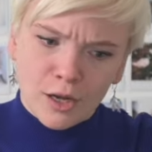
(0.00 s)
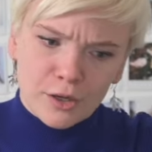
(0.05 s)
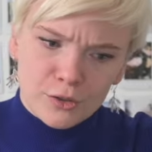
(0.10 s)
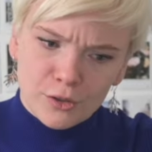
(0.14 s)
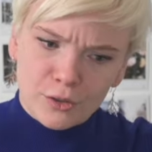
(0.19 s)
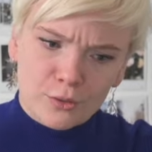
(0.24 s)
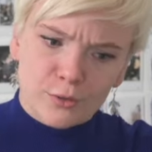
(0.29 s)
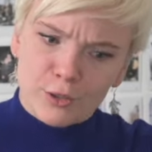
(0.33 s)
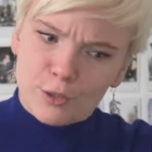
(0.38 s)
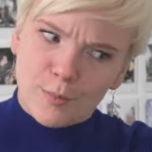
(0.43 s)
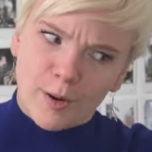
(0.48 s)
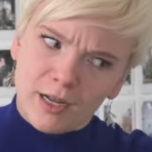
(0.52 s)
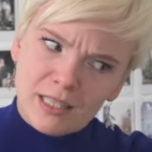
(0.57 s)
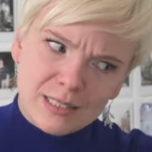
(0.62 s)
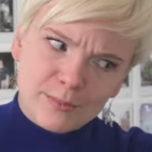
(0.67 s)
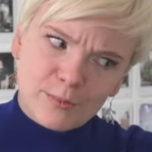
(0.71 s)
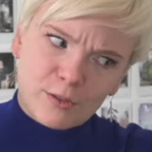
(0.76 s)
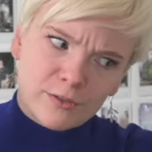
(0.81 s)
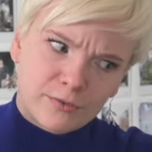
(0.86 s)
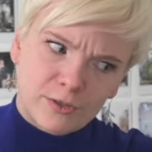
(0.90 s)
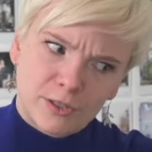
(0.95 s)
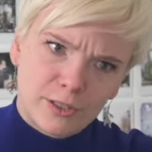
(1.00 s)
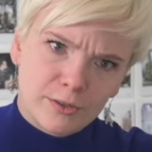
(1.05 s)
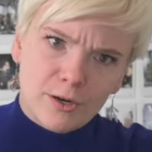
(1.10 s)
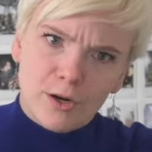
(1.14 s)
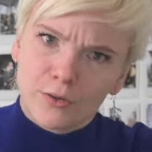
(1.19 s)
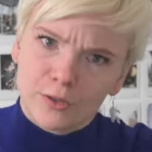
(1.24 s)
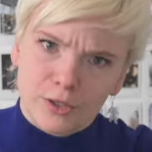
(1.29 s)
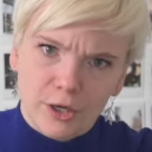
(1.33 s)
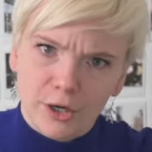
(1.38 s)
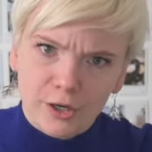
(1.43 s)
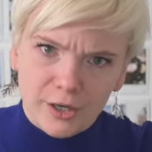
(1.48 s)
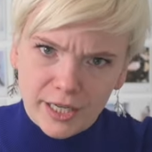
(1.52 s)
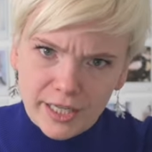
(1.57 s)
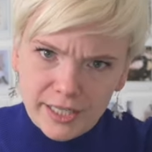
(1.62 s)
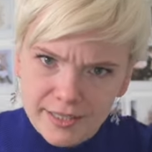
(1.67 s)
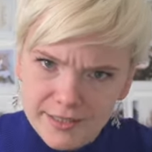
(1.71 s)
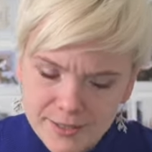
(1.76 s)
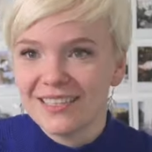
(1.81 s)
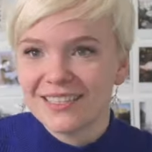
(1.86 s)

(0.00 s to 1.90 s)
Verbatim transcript: you're responsible for your own earnings.